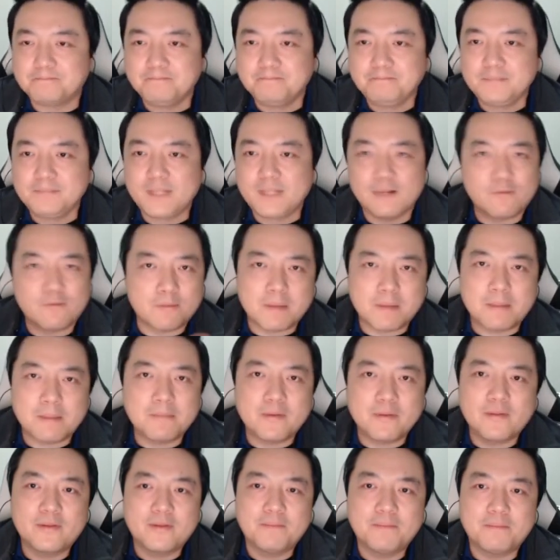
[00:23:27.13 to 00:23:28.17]
remember
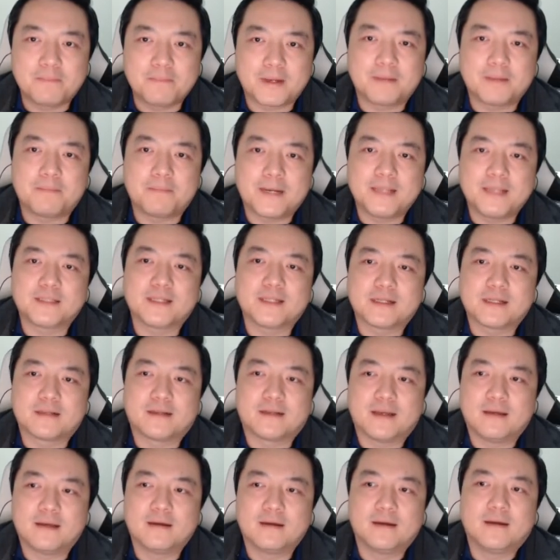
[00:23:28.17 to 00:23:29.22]
them, but
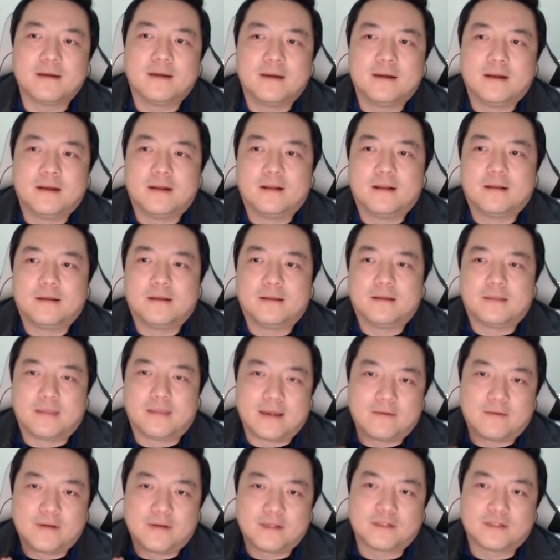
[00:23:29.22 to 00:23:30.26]
basically there
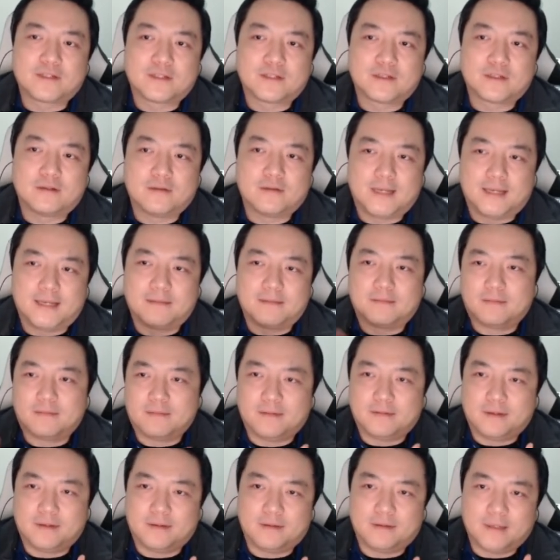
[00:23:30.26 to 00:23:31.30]
is,
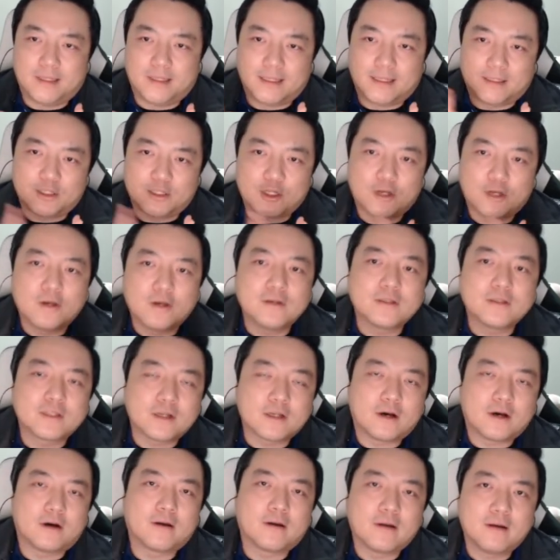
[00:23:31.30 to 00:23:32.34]
it turns
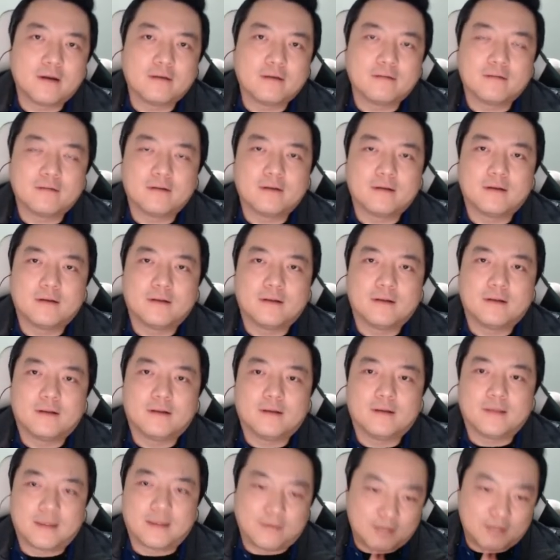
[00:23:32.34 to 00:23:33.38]
on,
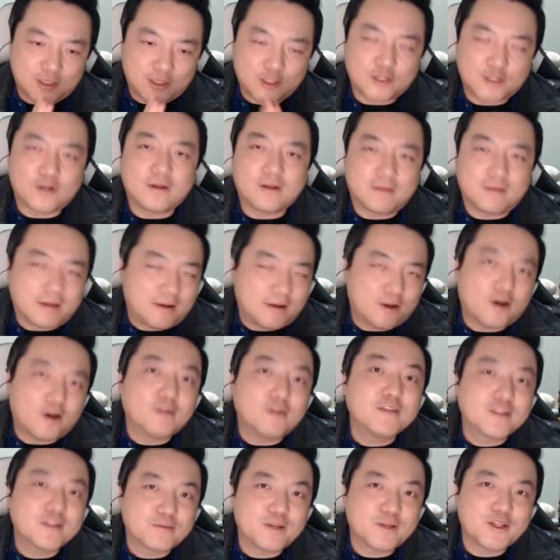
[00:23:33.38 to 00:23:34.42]
there is an on
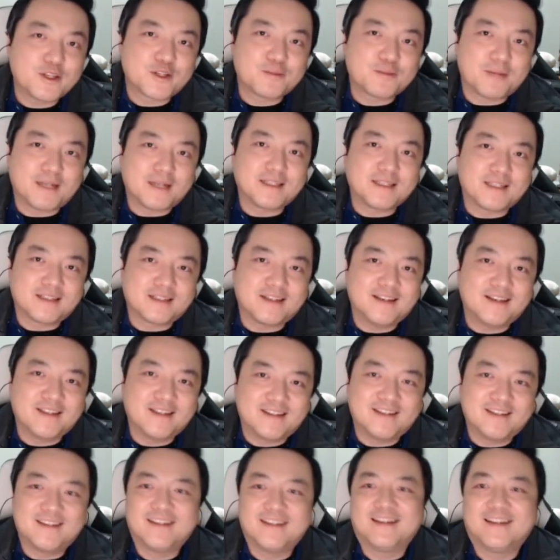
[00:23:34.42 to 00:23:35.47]
switch basically
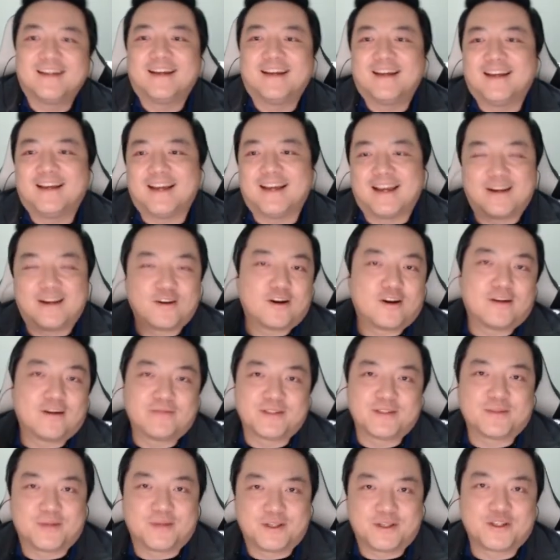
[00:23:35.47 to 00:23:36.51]
and an off
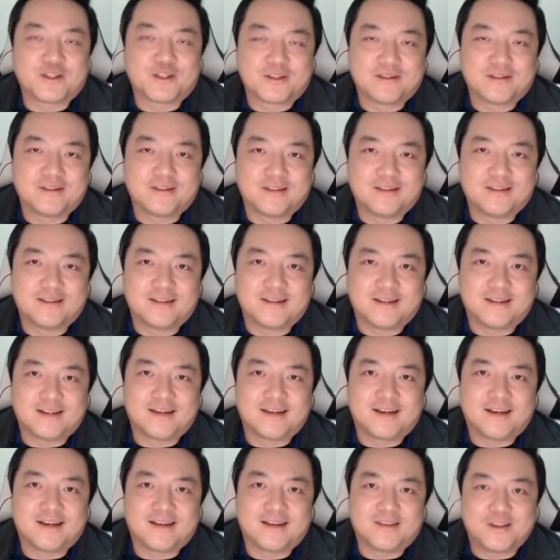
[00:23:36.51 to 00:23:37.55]
switch
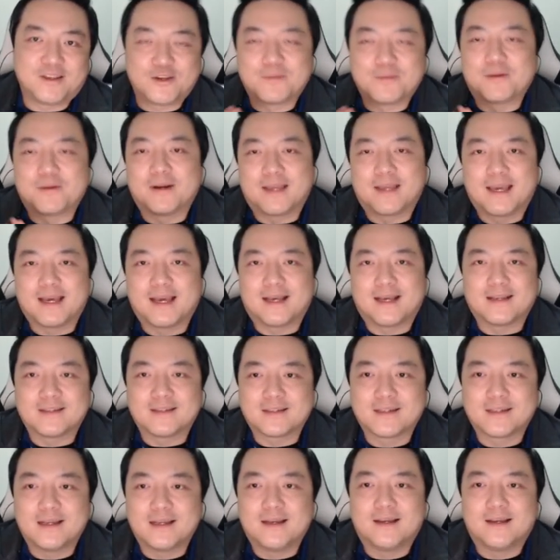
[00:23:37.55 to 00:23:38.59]
that your body has.
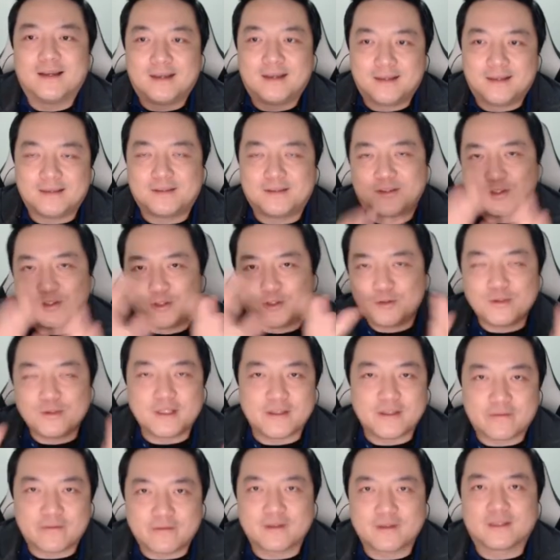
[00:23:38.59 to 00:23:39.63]
It's two
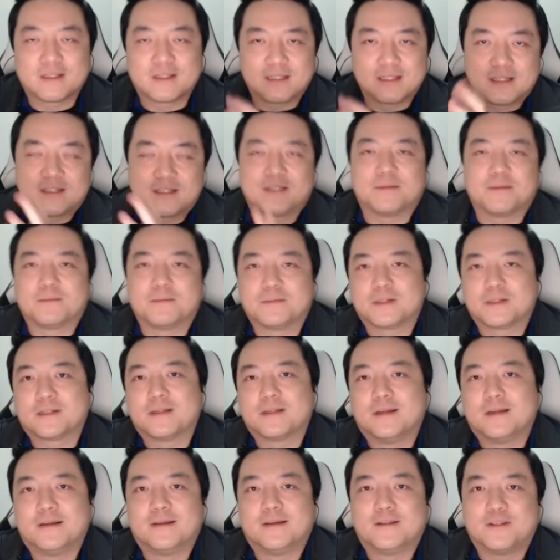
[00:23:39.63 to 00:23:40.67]
different systems
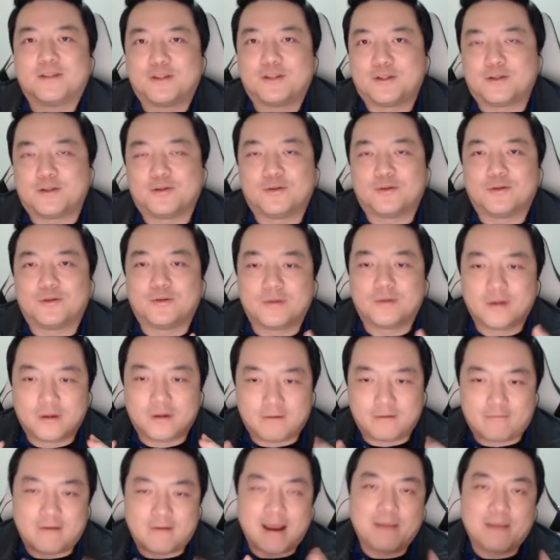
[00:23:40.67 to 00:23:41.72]
to
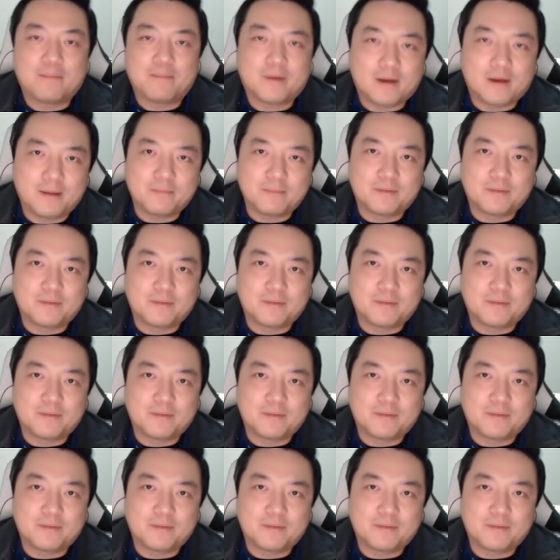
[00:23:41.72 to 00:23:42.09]
ramp up